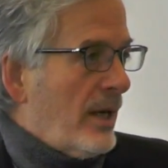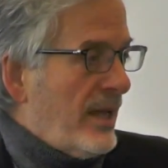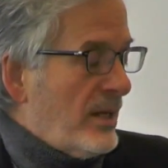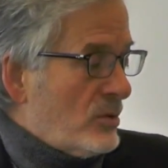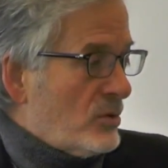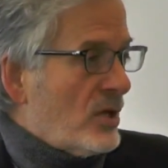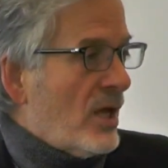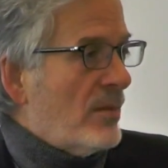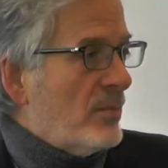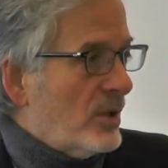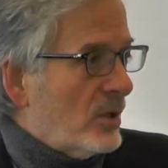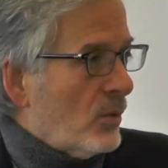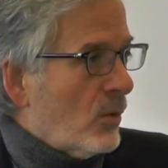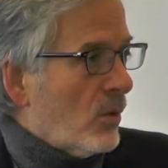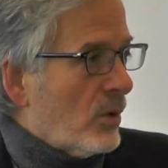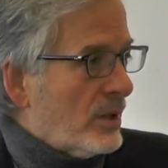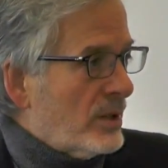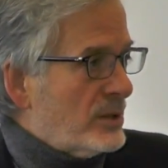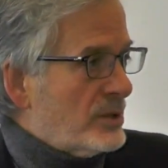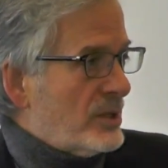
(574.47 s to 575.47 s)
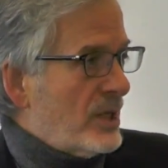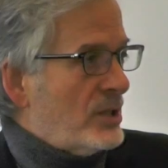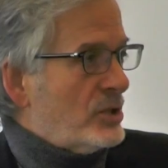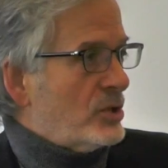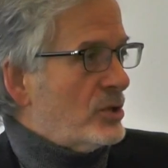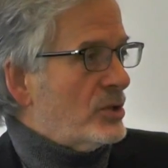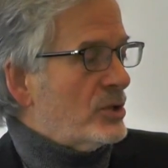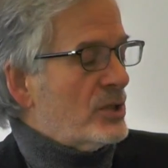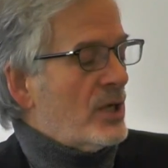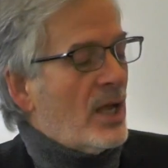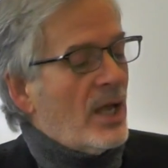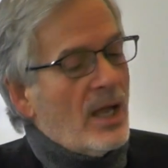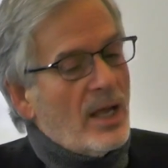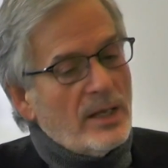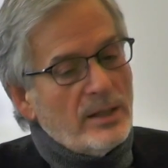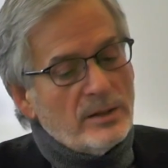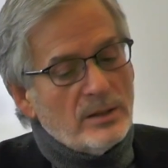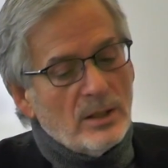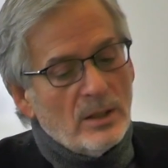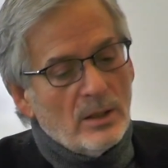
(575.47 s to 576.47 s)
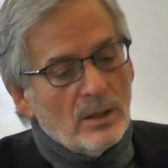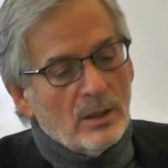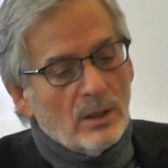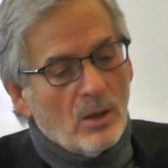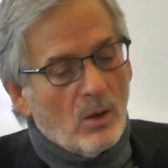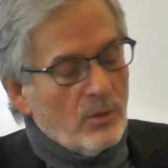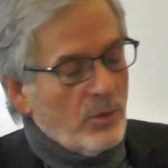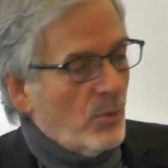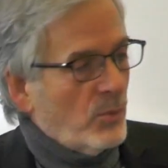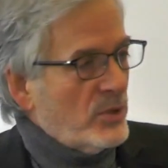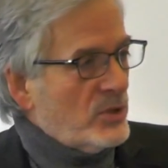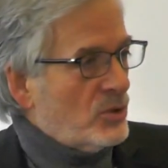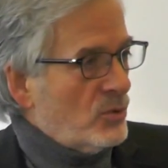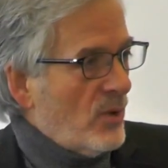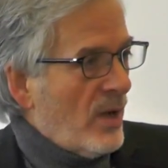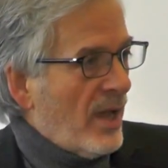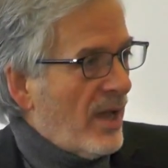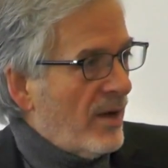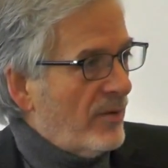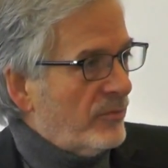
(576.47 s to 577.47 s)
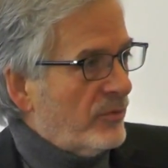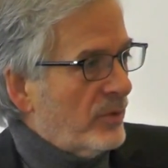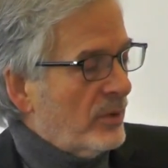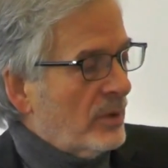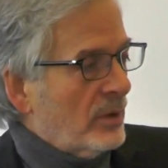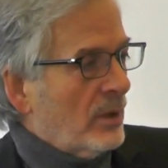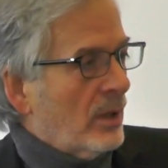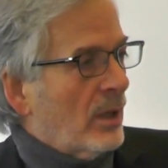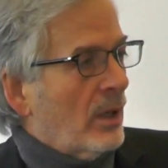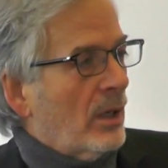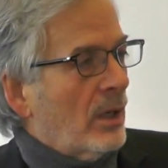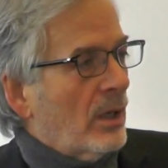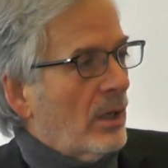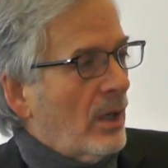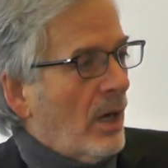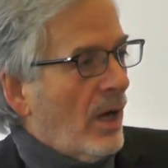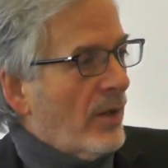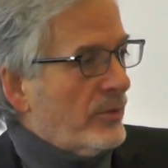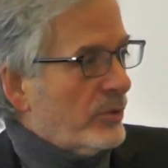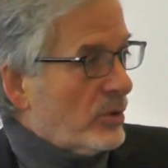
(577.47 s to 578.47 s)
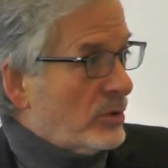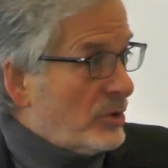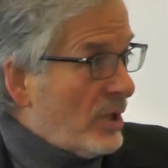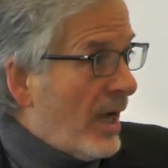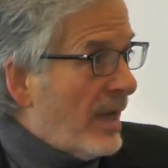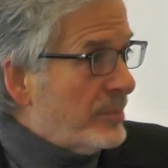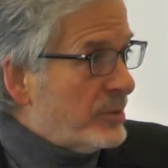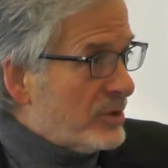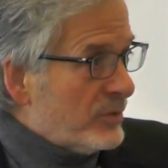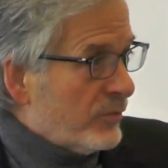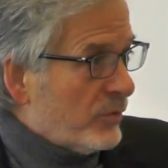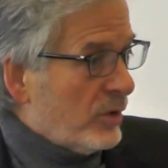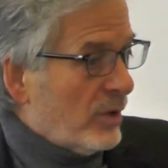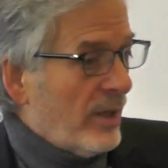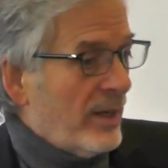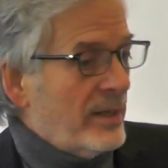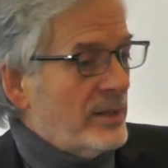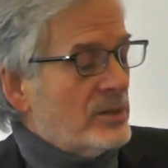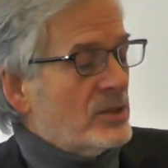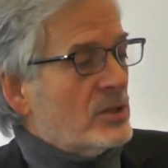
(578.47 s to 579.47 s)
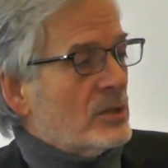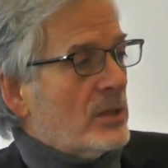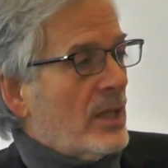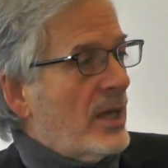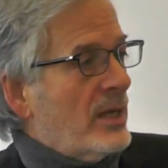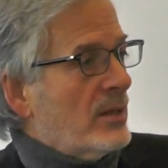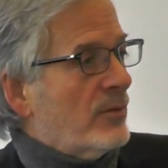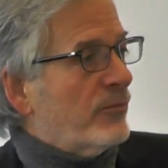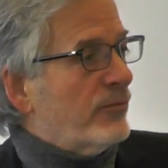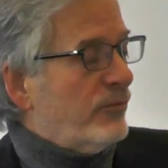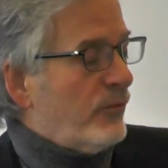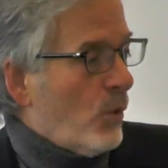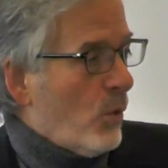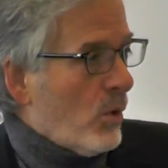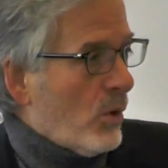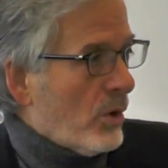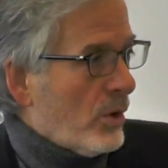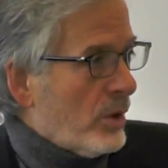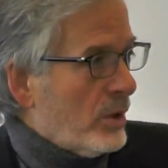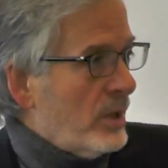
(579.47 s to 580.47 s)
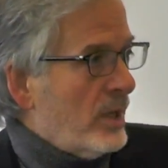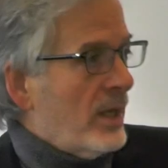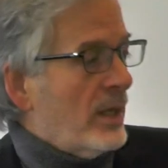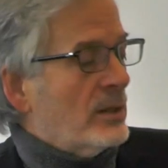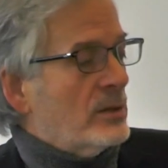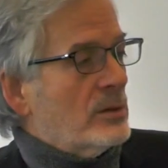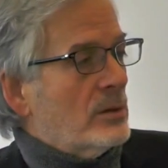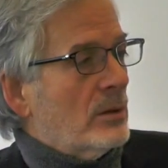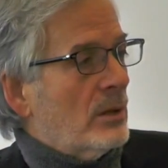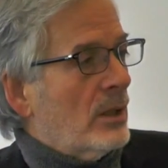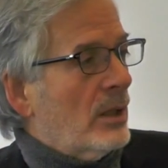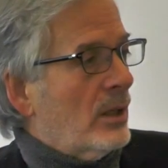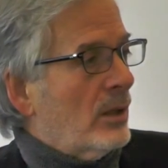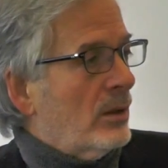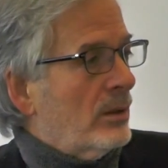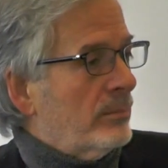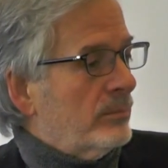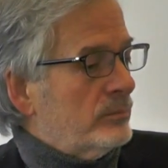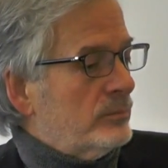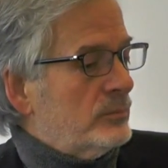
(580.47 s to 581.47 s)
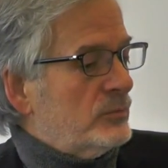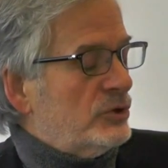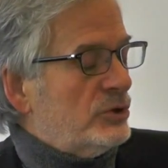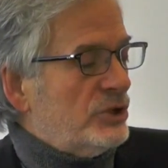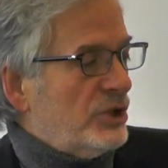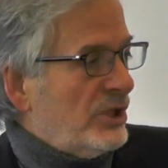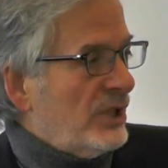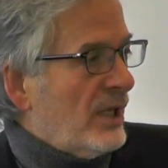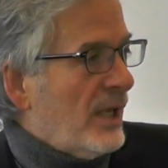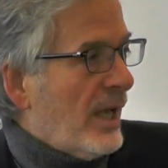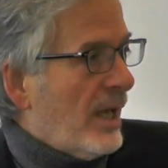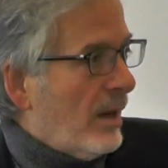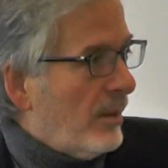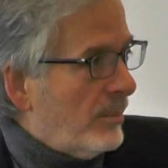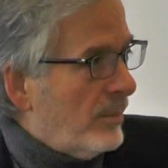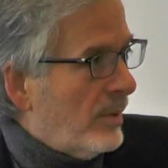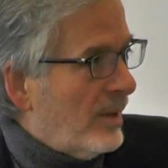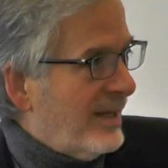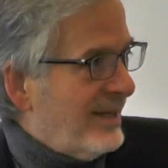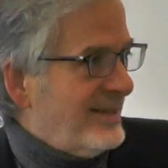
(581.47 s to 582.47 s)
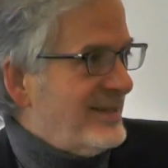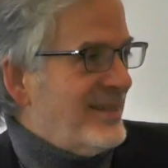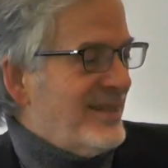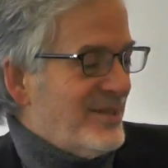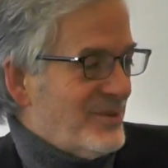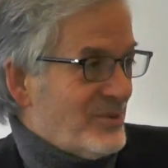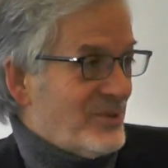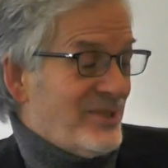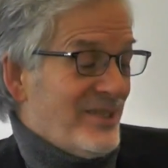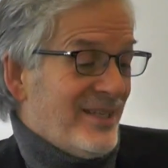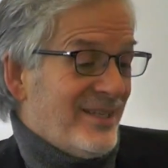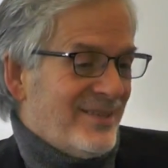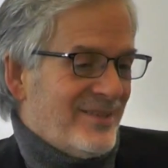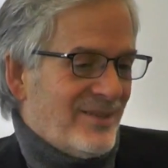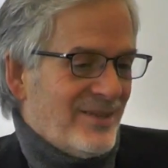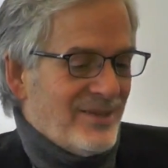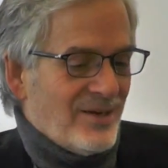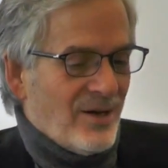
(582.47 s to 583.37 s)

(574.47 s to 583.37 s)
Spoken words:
entertainment organizations. And although we do have other types of clients like Ford and GM, interesting,